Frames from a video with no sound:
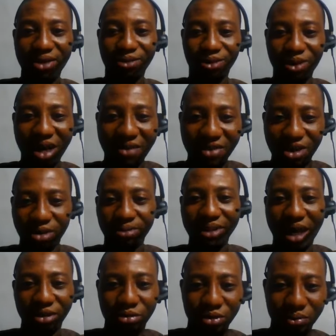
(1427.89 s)
We don't have enough
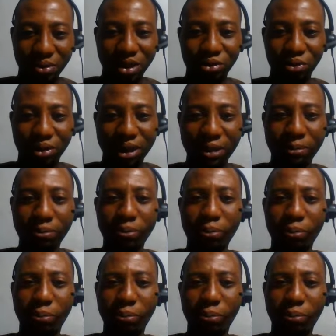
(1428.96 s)
time to spend today.